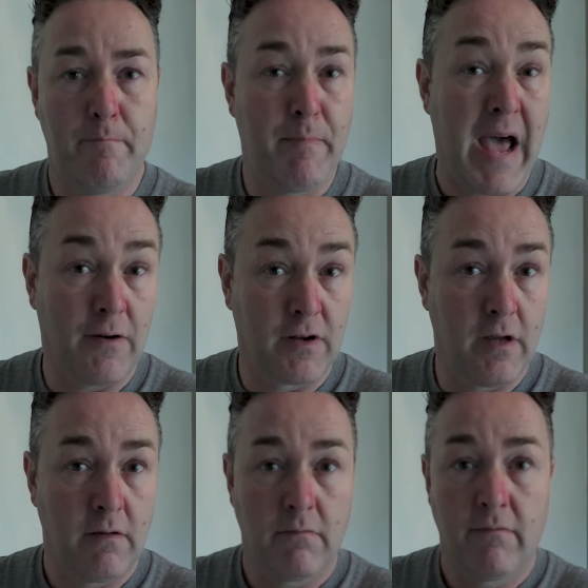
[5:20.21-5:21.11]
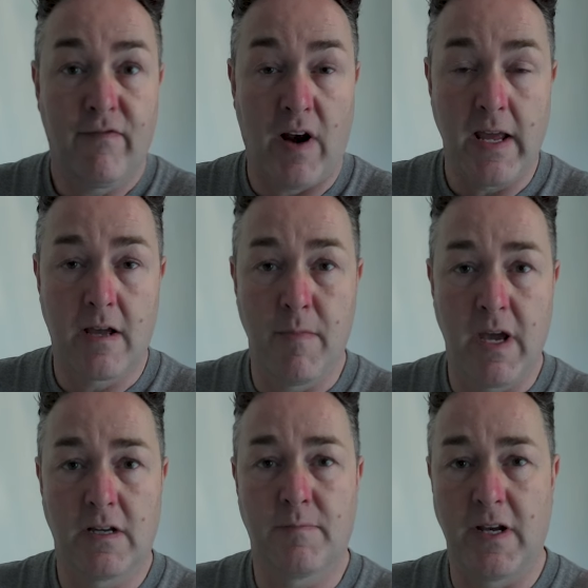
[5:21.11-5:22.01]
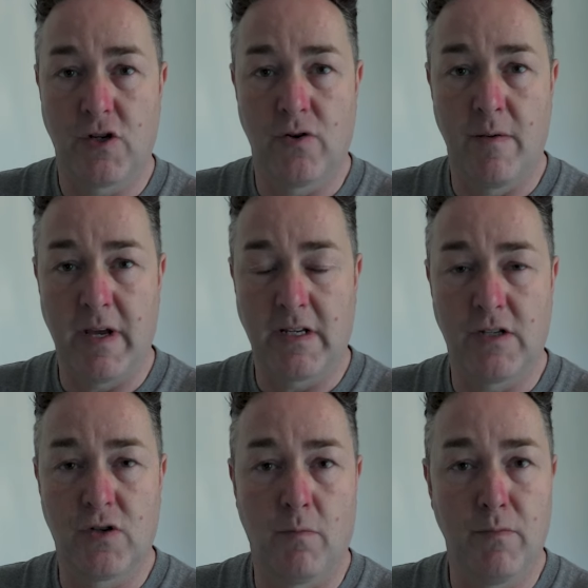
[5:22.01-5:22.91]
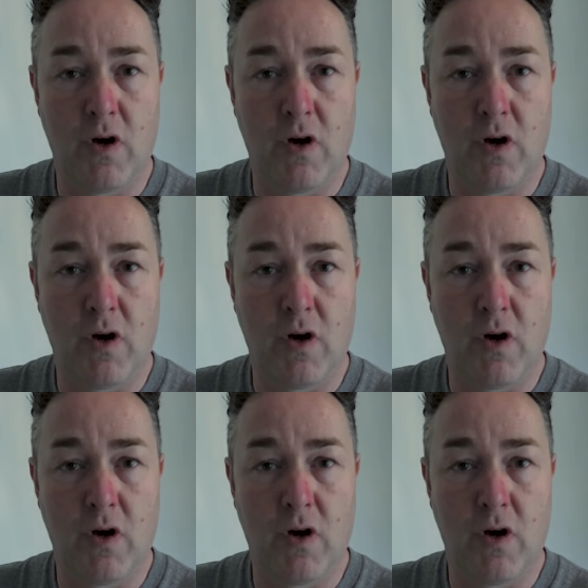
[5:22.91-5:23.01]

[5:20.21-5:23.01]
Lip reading: powder flake mix, make sure you mix it up,